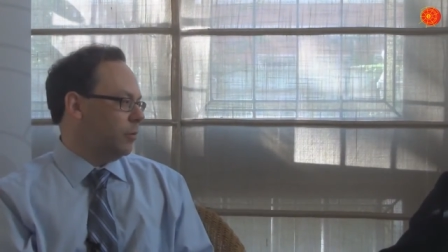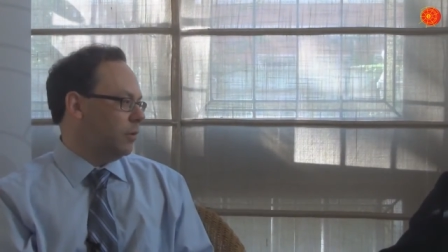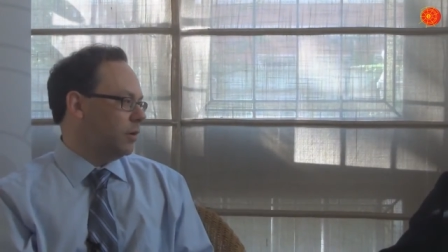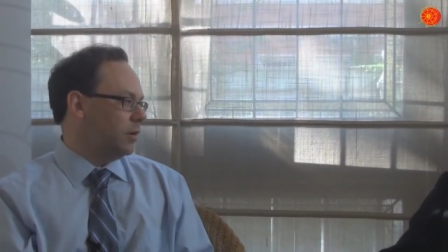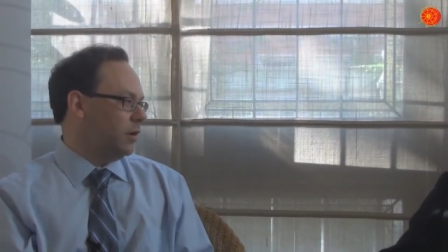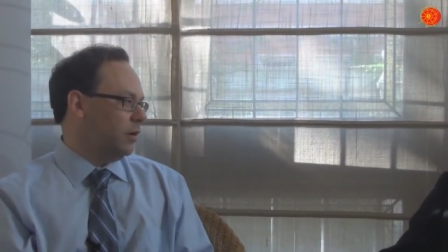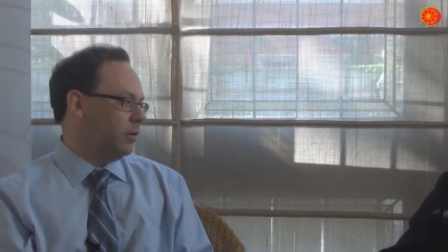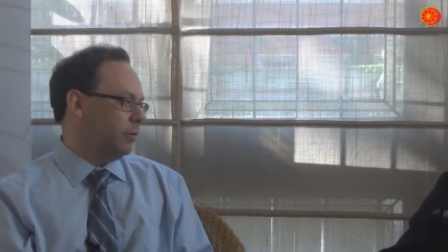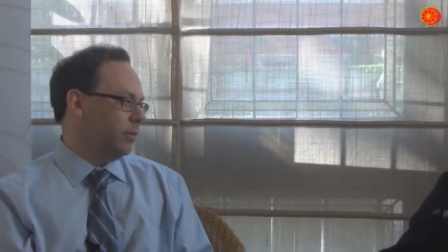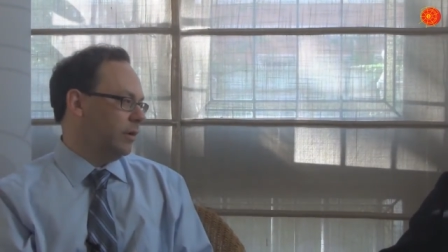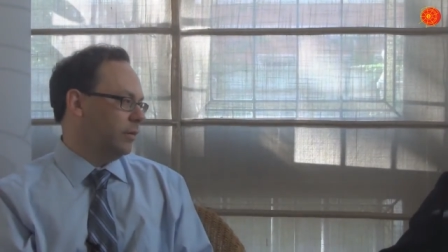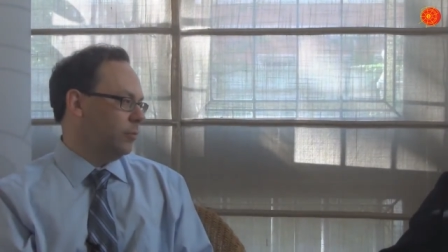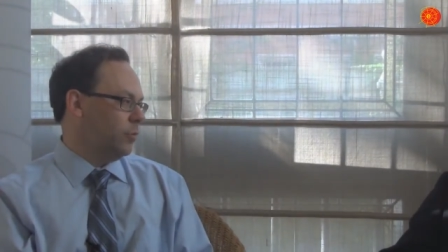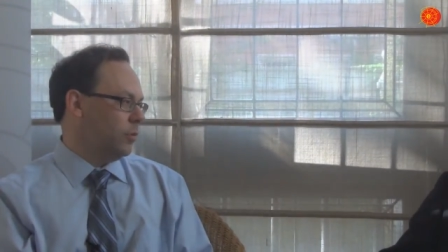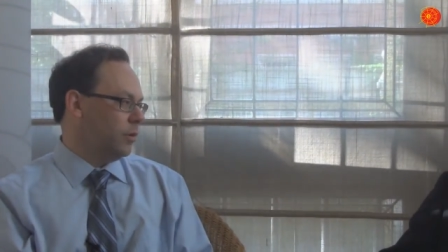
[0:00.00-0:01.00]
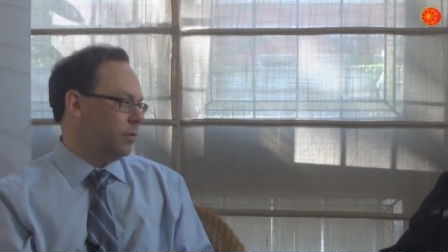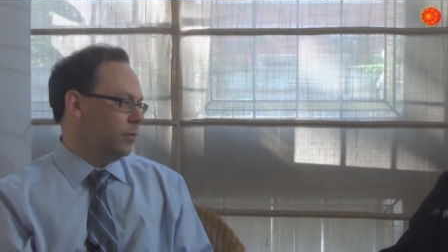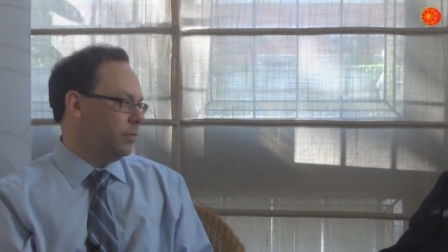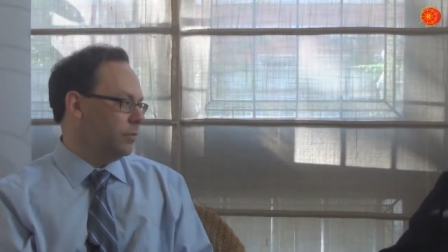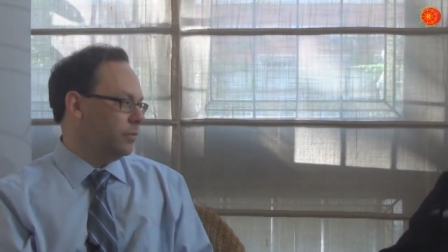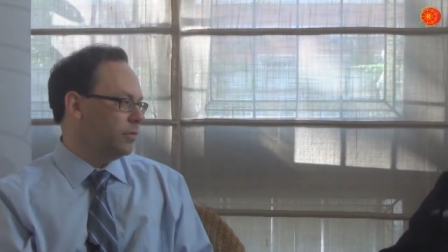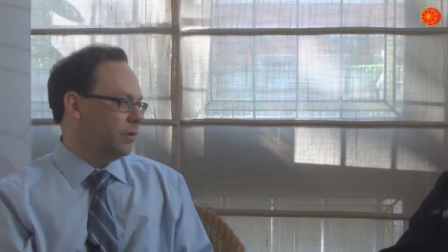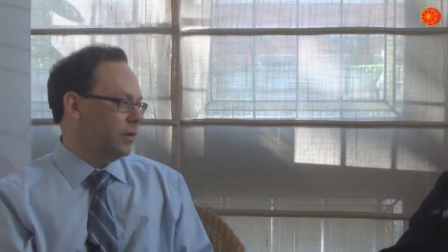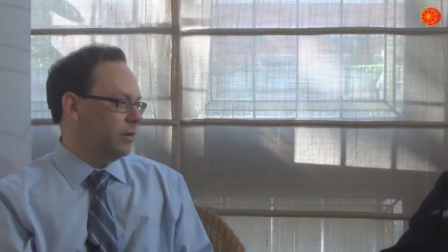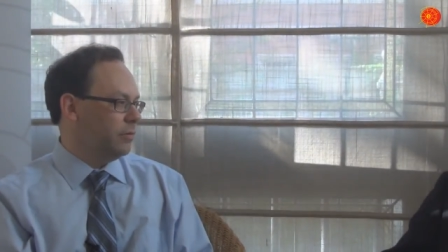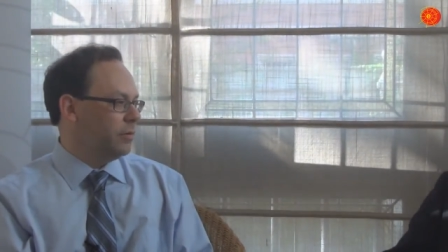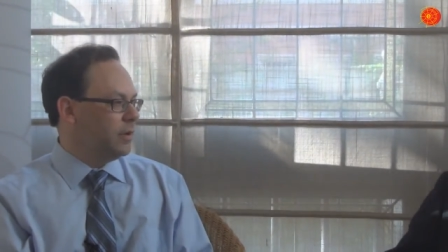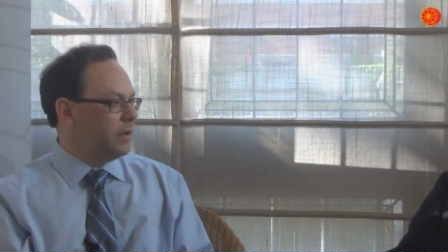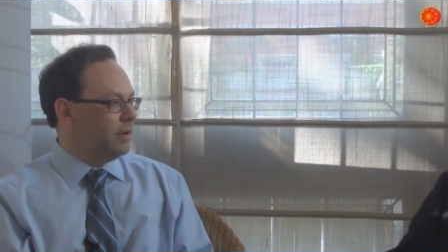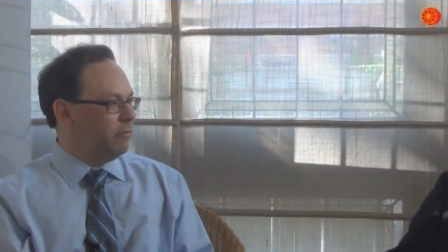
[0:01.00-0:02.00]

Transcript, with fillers: work all around the world, so